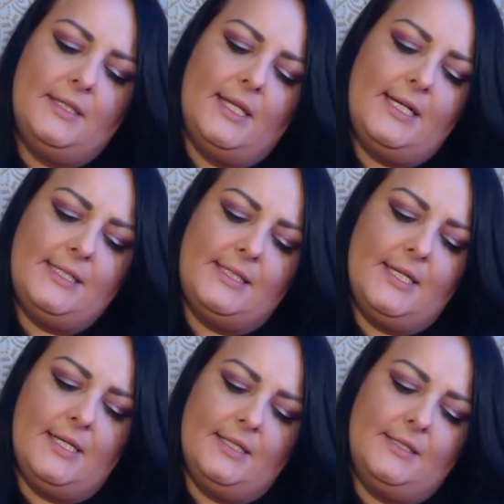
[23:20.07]

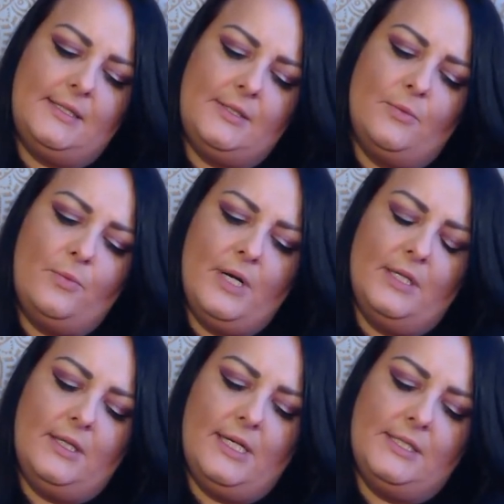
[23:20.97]
Lessons.
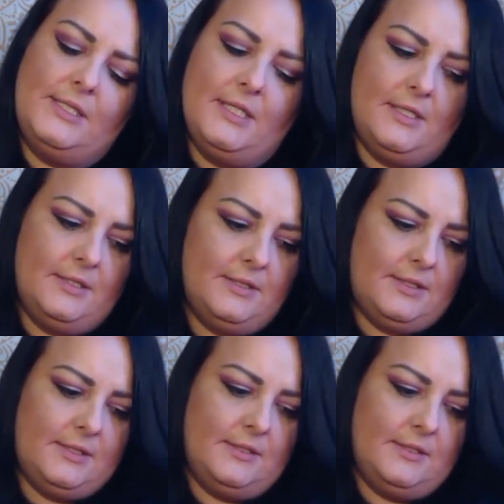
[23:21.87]
What lessons?